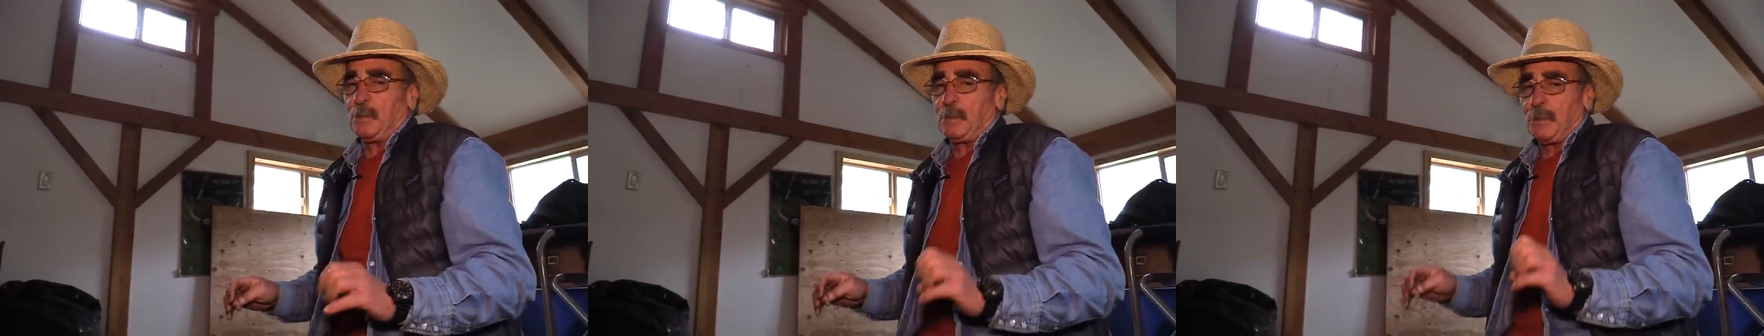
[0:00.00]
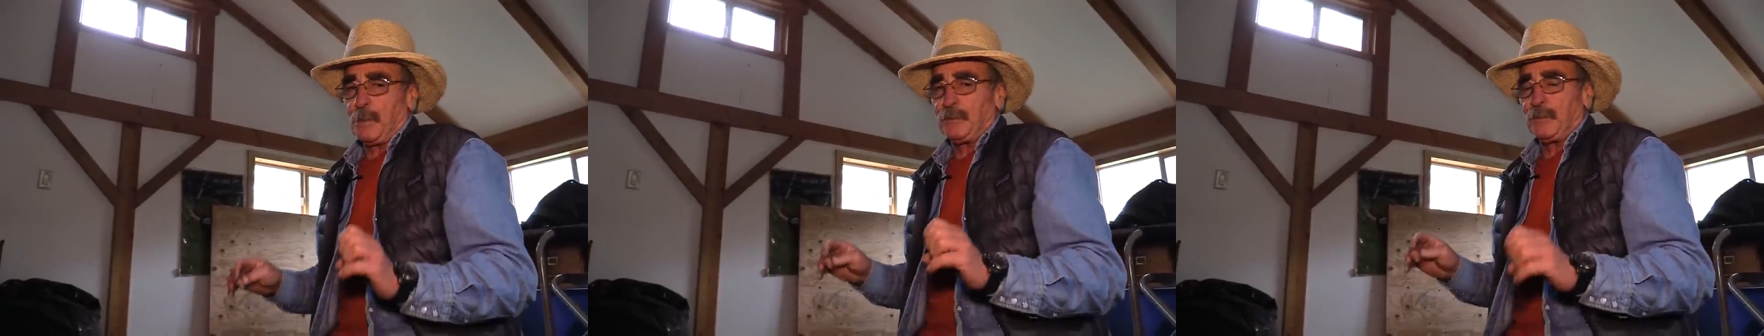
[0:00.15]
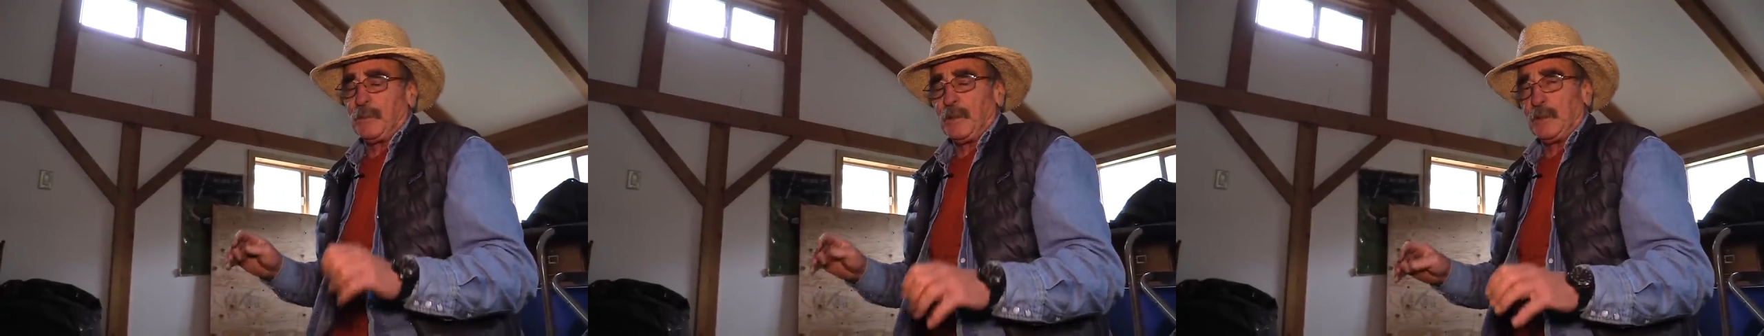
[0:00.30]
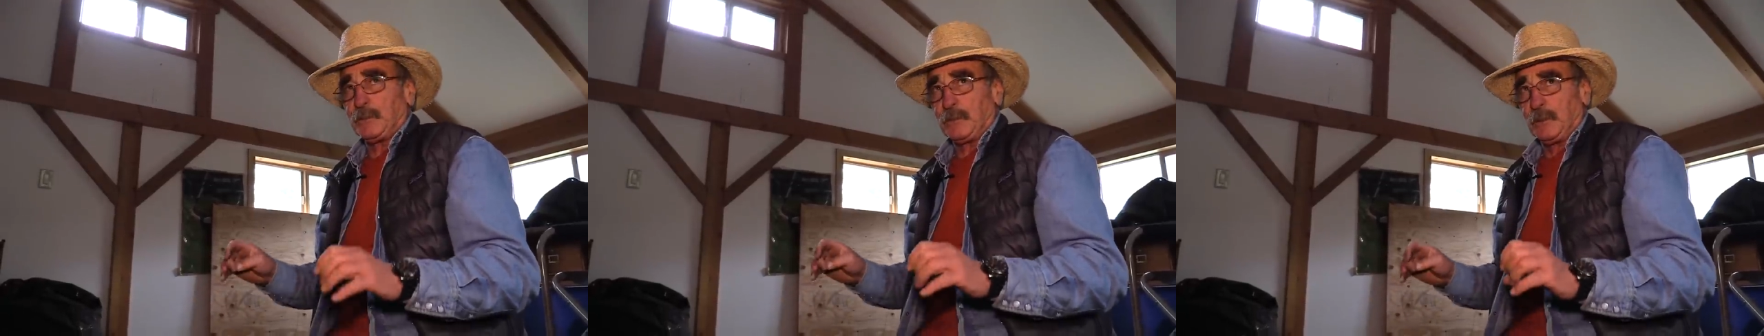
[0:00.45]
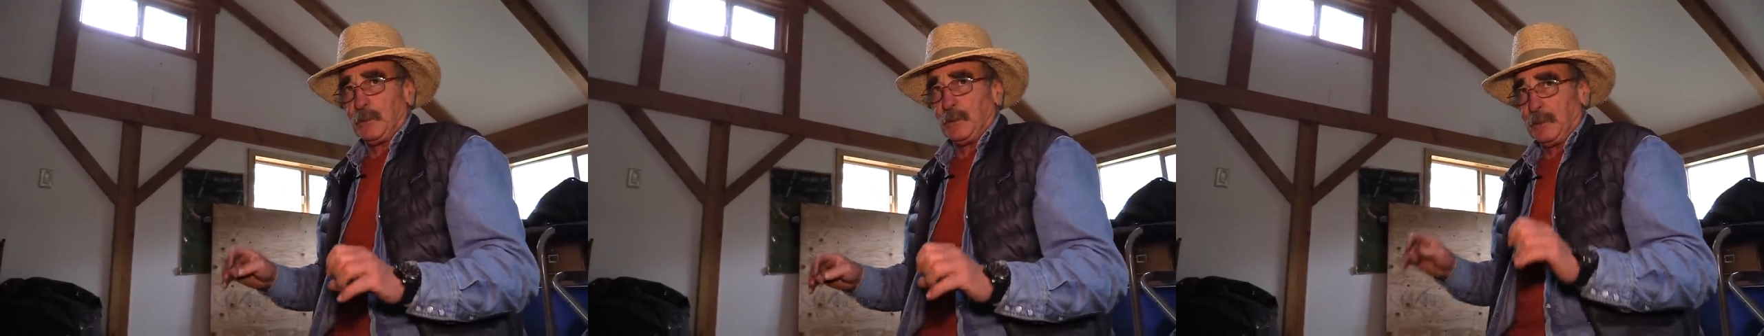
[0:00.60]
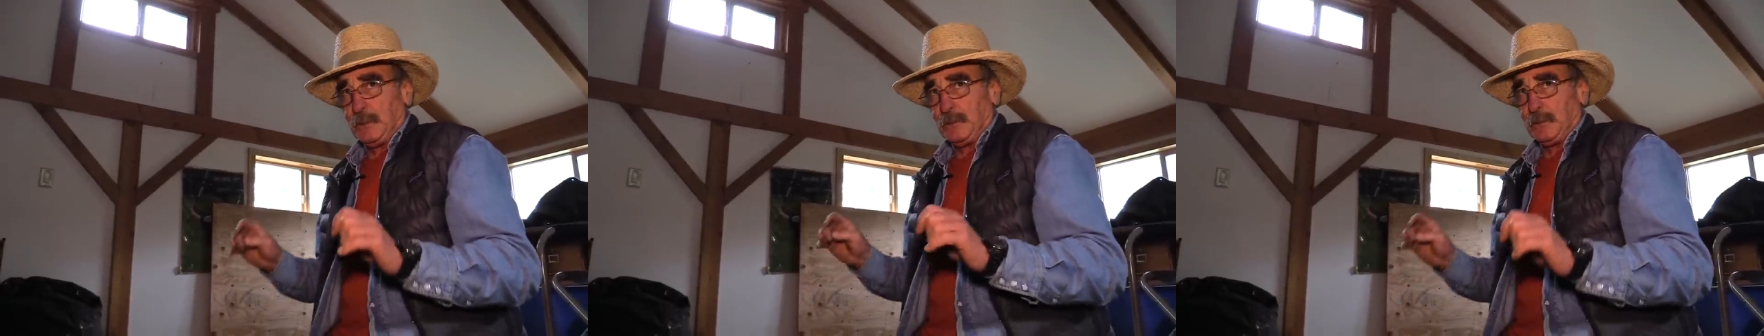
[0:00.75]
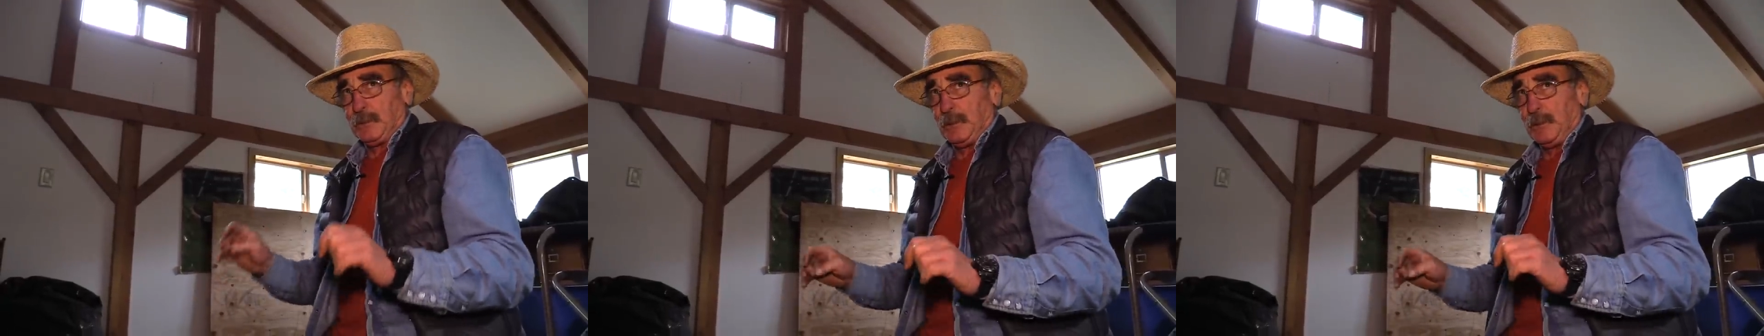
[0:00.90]
professional
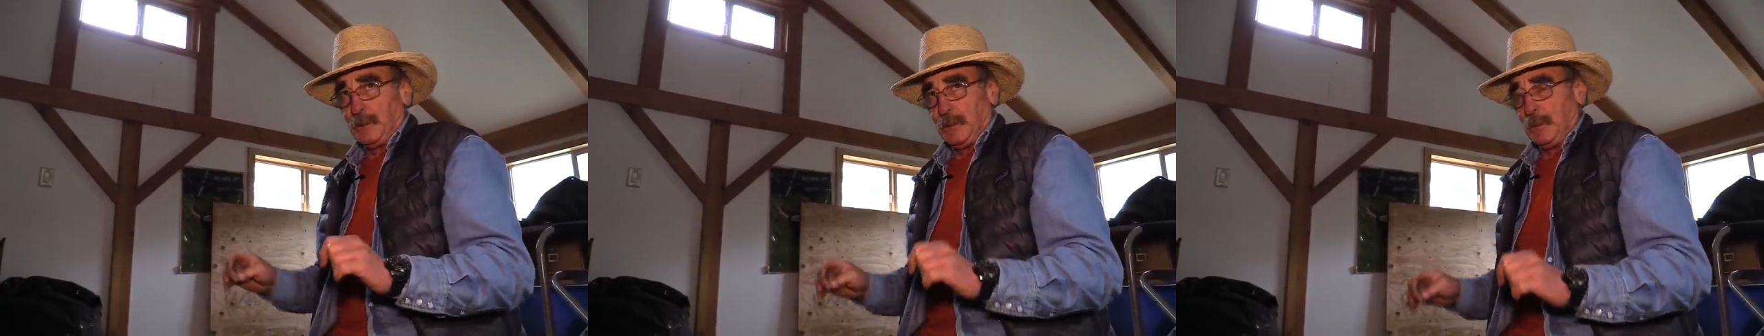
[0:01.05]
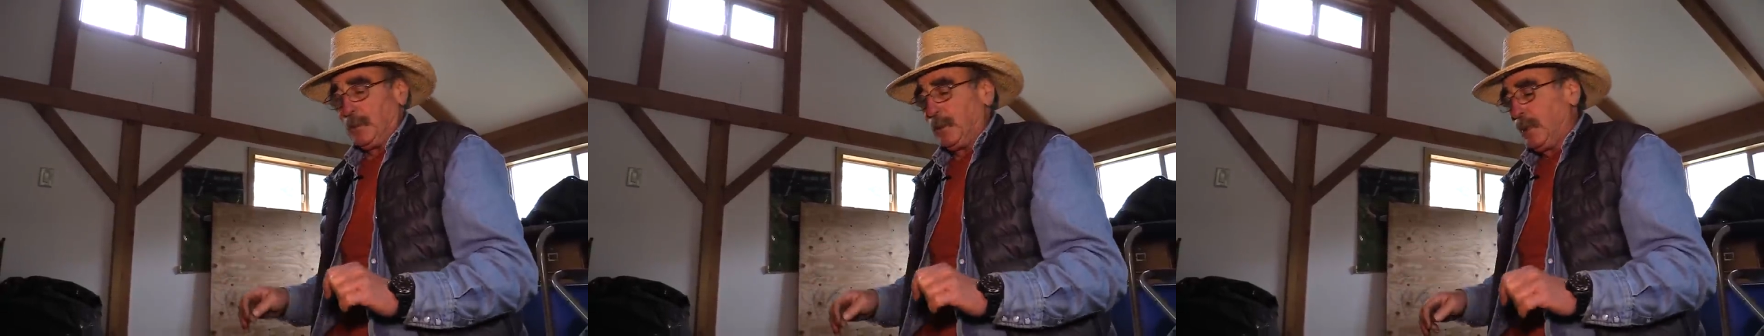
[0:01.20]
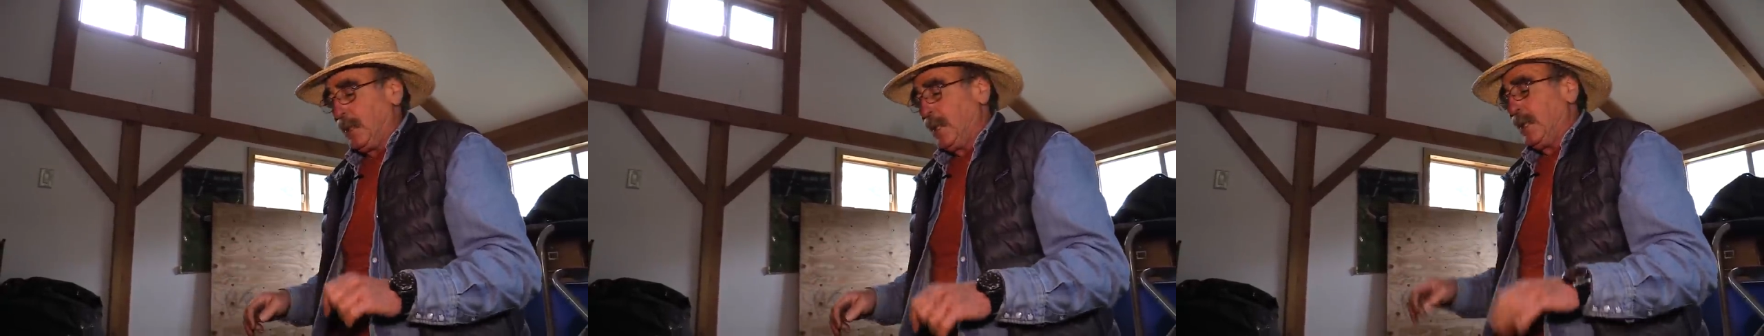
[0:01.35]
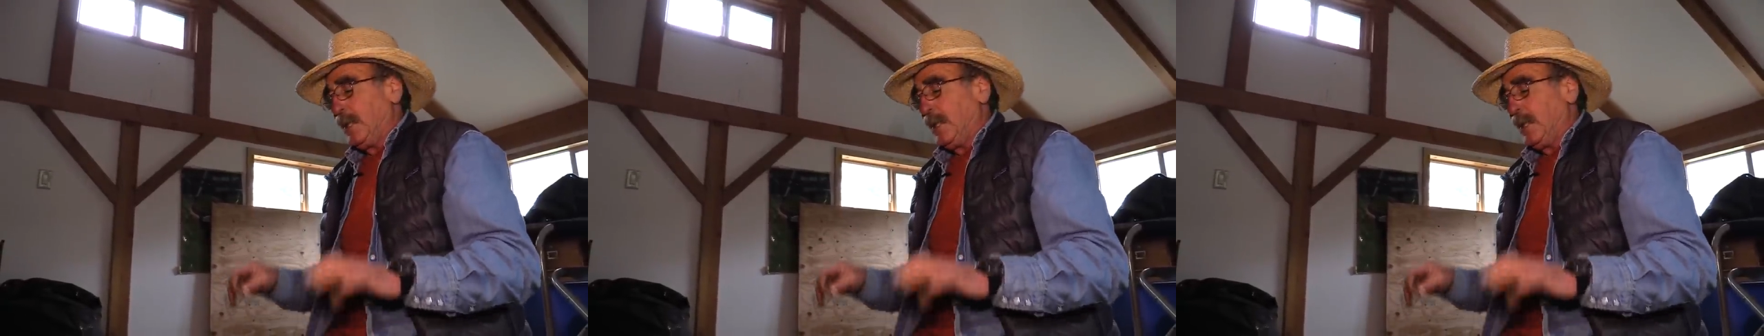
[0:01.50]
engineer